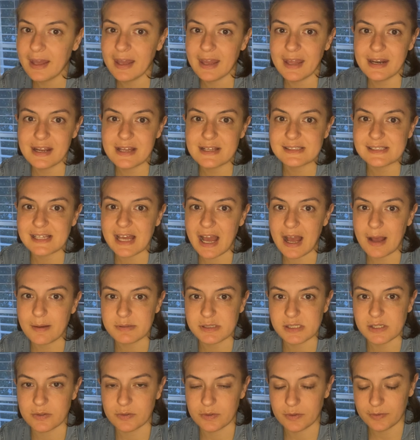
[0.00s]
And it's
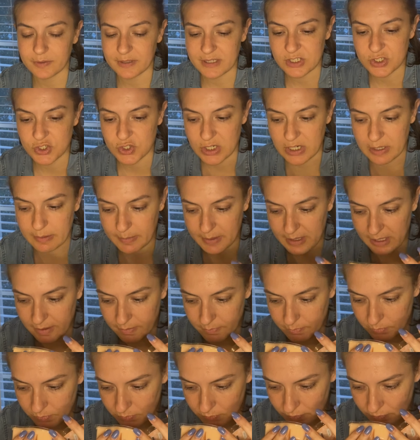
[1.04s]
absolutely dreamy.